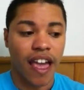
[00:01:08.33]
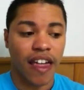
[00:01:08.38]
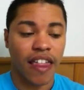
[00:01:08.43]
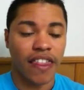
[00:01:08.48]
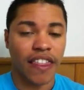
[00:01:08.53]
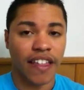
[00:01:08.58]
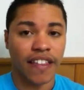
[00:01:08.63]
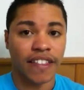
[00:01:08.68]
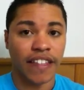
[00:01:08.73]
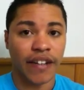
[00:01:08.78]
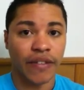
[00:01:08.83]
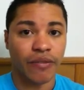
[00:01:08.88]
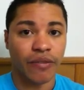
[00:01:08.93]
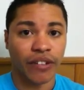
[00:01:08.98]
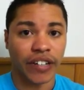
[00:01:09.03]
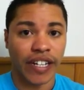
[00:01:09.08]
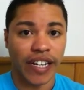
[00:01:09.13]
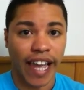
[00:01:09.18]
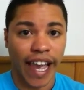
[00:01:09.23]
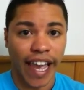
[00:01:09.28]
then they
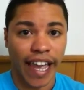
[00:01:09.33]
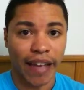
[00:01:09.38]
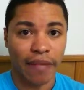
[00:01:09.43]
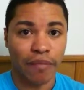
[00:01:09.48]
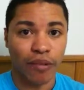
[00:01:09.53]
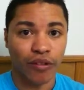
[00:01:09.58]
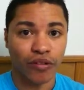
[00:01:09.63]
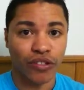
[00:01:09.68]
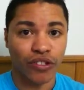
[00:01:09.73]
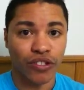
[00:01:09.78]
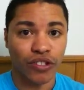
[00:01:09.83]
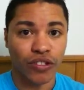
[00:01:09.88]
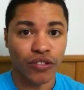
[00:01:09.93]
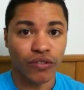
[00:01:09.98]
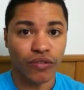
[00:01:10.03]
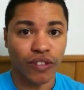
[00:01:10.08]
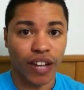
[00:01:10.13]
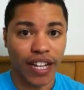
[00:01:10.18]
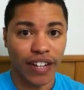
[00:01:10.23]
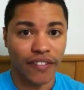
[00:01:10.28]
weren't able
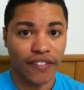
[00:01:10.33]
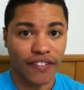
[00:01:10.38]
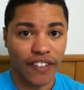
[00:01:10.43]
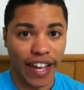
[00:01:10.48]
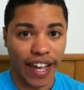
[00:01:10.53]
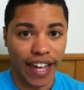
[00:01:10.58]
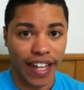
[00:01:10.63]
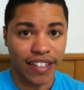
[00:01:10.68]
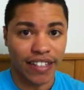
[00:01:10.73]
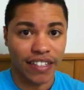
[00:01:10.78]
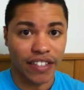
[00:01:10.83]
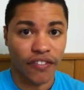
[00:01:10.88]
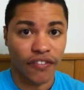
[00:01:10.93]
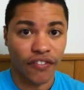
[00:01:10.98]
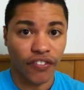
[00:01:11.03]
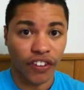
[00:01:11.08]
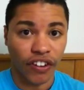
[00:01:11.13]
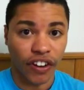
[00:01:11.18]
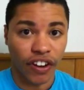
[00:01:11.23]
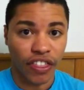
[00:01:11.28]
to advance
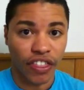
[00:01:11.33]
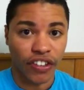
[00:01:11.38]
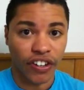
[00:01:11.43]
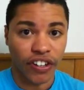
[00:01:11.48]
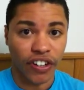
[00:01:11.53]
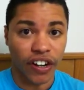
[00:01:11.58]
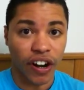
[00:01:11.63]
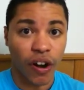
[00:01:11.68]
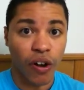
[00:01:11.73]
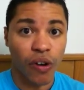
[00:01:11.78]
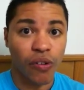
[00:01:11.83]
further,